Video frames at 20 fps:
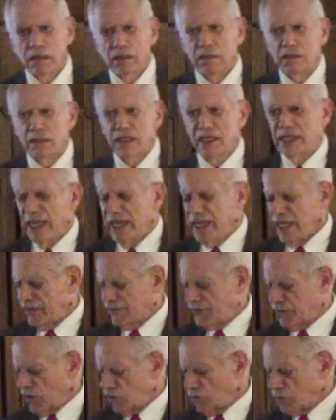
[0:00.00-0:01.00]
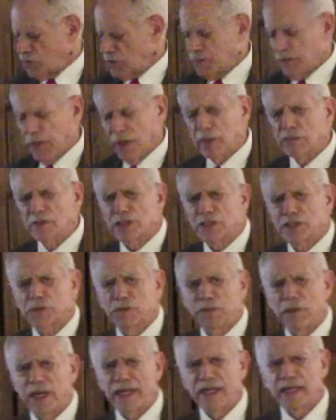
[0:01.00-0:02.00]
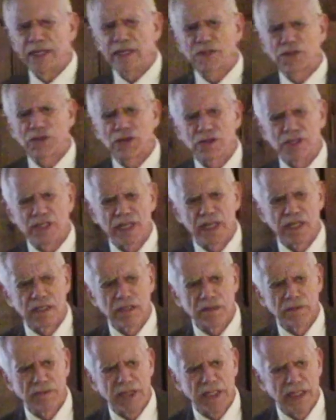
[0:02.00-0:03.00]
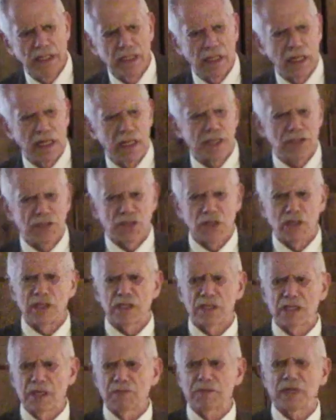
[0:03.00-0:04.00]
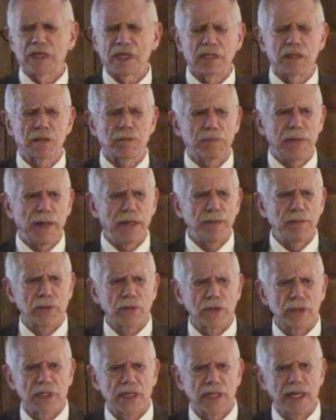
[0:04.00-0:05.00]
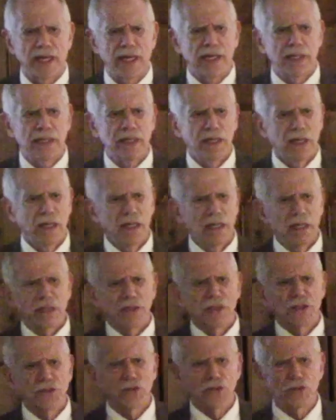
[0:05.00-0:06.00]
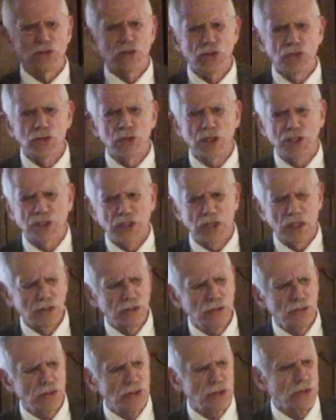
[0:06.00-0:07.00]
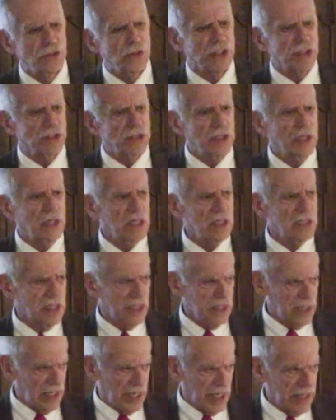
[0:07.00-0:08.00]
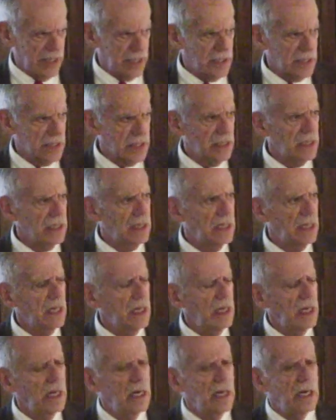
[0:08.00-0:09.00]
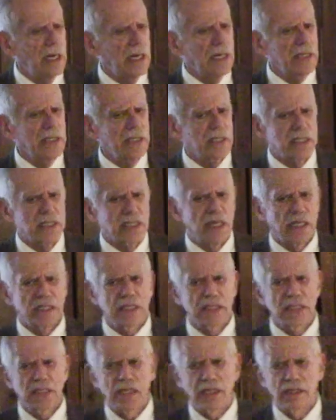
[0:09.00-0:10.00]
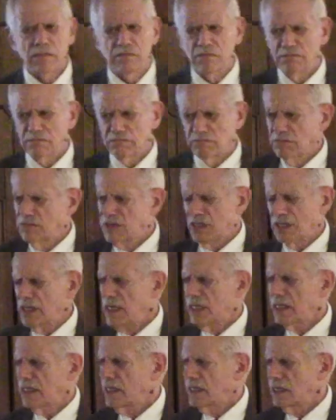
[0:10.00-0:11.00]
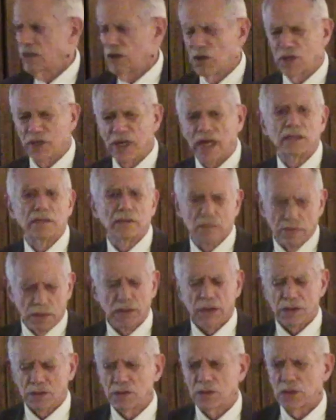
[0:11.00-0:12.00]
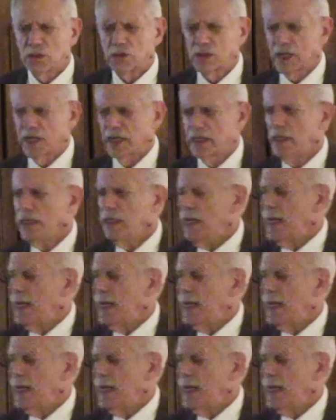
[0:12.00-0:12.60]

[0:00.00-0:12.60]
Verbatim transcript: the day after it was published, my editor said to me, I saw something in the paper today that you're Jewish. Are you Jewish? And I said, yes. And he said, um, gee, I didn't know that. said, okay.